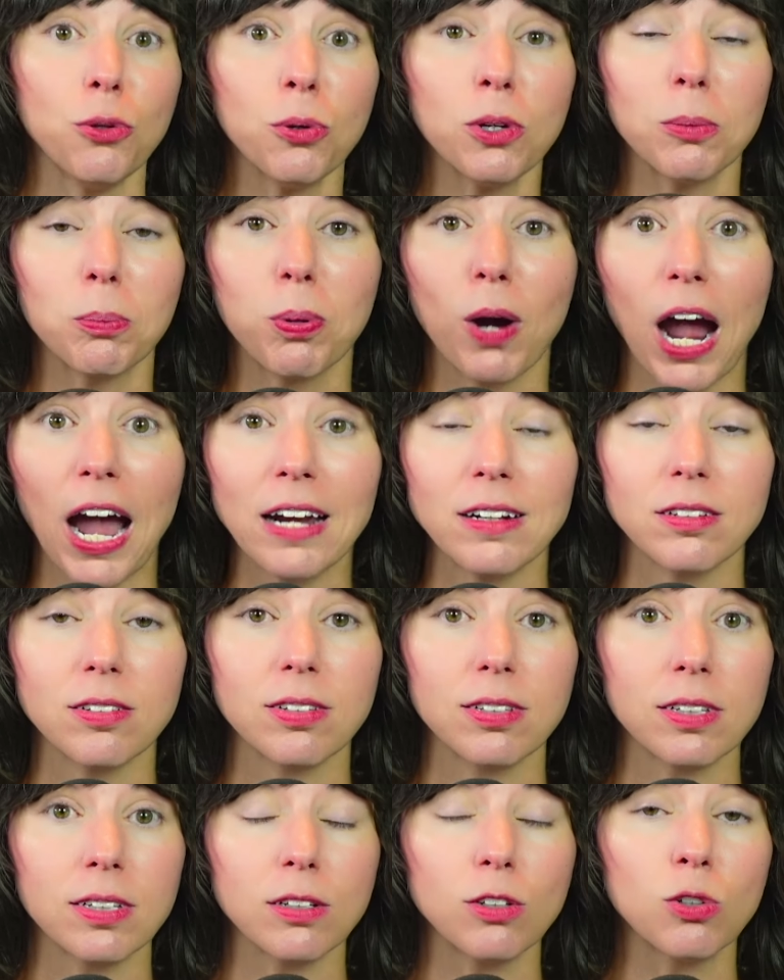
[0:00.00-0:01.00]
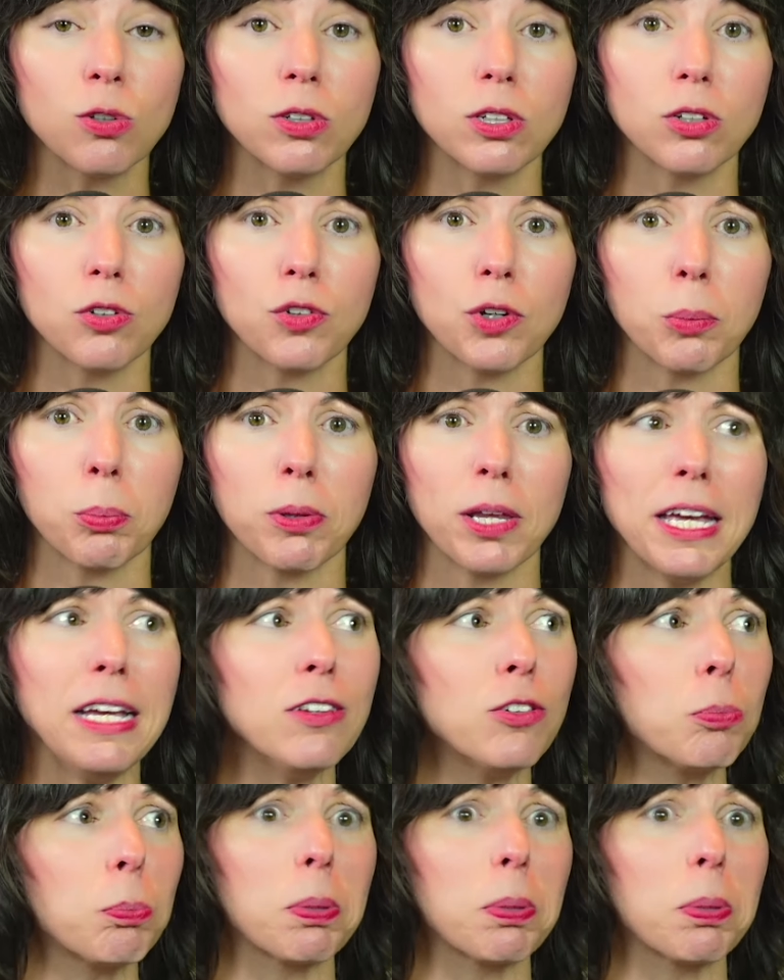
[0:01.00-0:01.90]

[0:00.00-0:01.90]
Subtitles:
can practice and get to a different place,